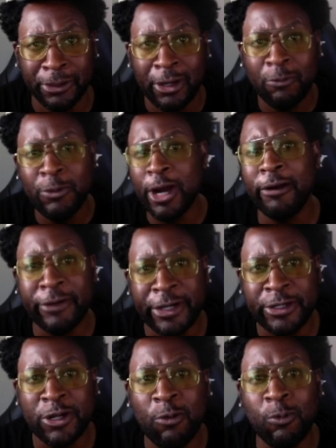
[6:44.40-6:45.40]
We
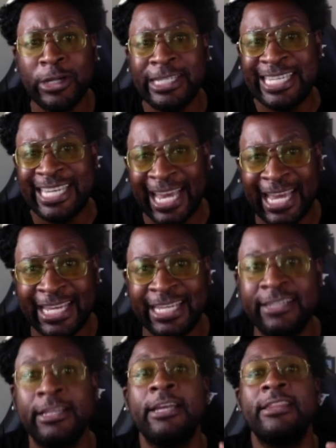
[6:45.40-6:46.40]
already know what gain